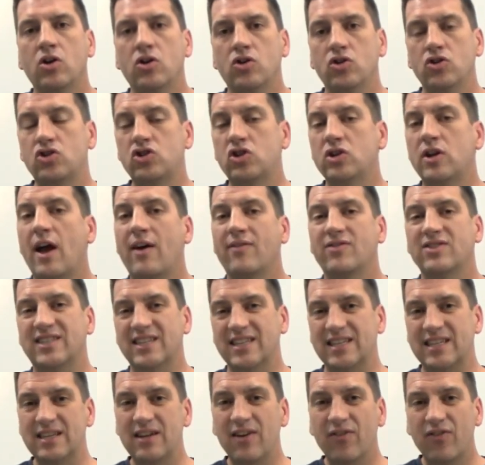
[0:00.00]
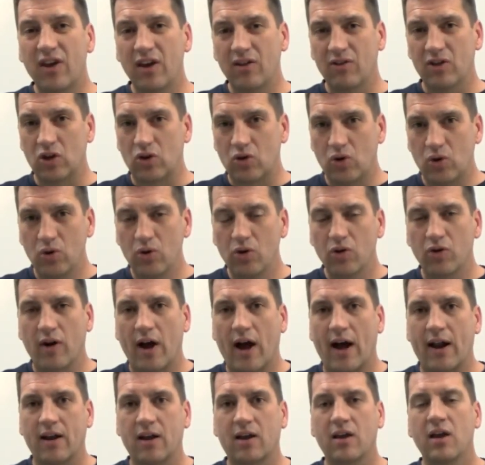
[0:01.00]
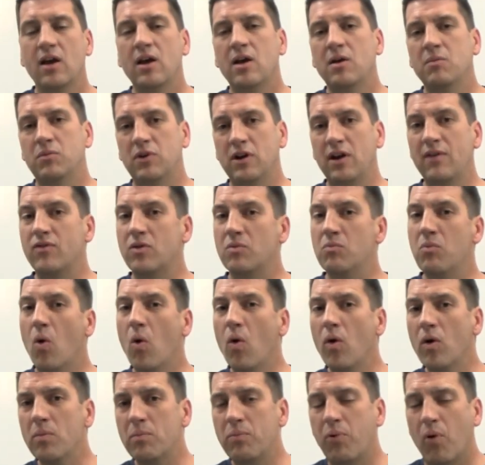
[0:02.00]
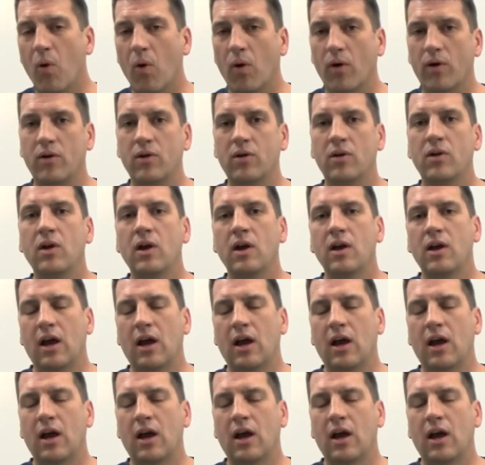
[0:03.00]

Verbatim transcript: you should have a significantly cooler attic, but even more important,